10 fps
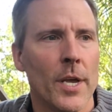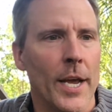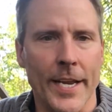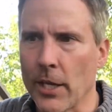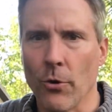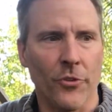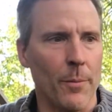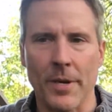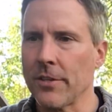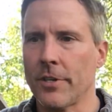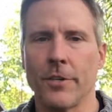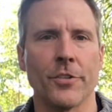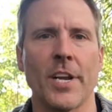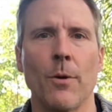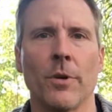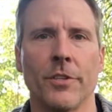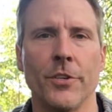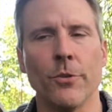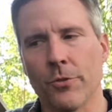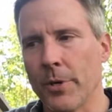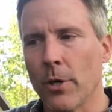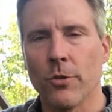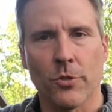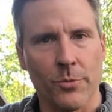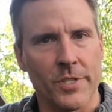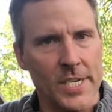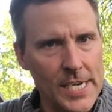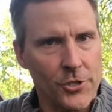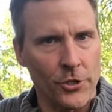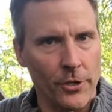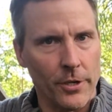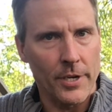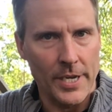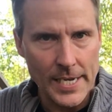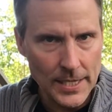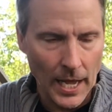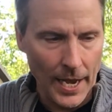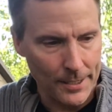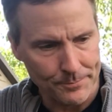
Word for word: and he goes up, he doesn't understand what to do, so he goes to his teacher Eli,